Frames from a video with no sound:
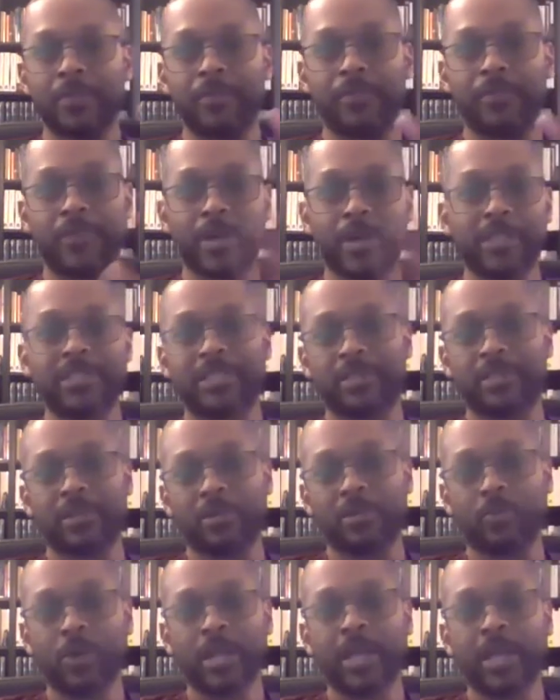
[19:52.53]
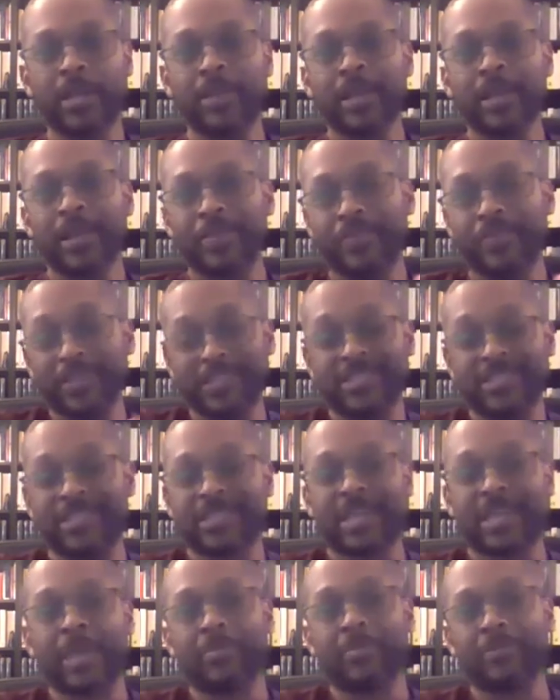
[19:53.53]
that's, on the one hand, this
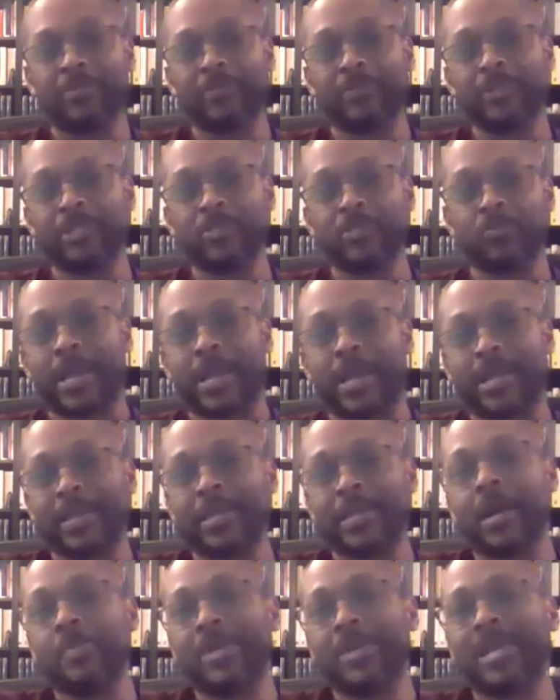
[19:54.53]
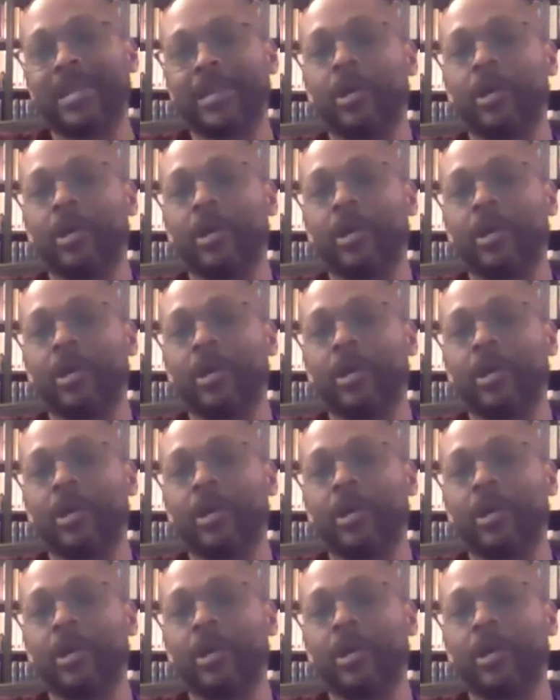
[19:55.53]
is where I can come in and